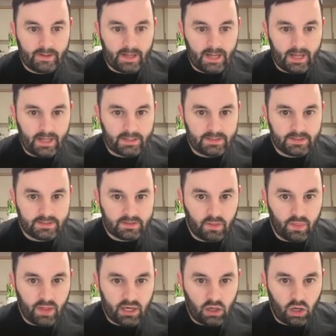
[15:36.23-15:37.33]
And
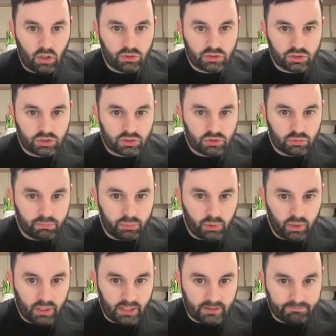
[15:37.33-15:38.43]
that allows us to
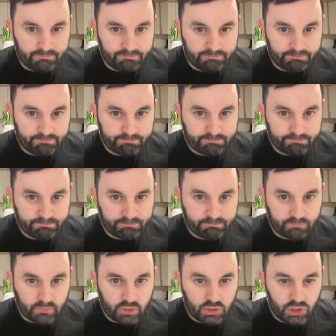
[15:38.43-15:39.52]
put in
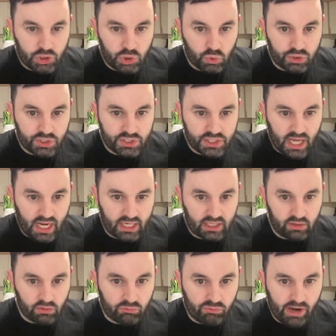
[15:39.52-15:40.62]
Sho Sasaki,
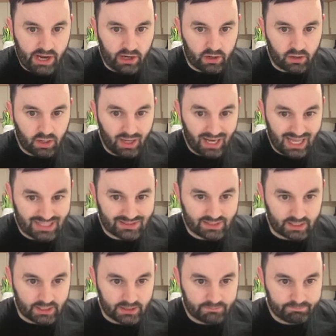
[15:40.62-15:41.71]
the rare
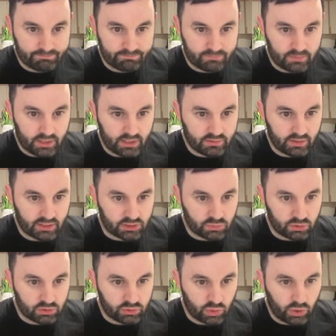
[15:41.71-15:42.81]
classic, into this
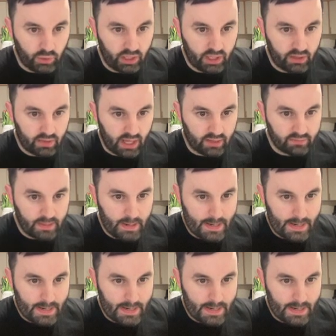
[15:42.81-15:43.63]
one. So I quite like that.